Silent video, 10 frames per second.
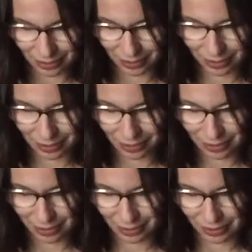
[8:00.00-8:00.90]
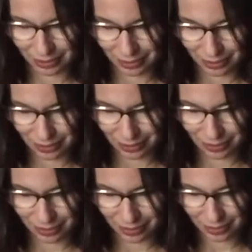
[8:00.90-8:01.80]

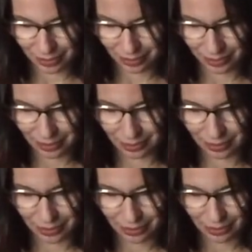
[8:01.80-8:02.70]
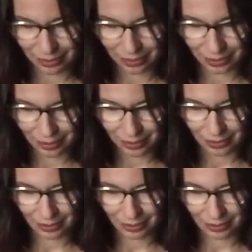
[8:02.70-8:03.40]
No one is speaking in this clip.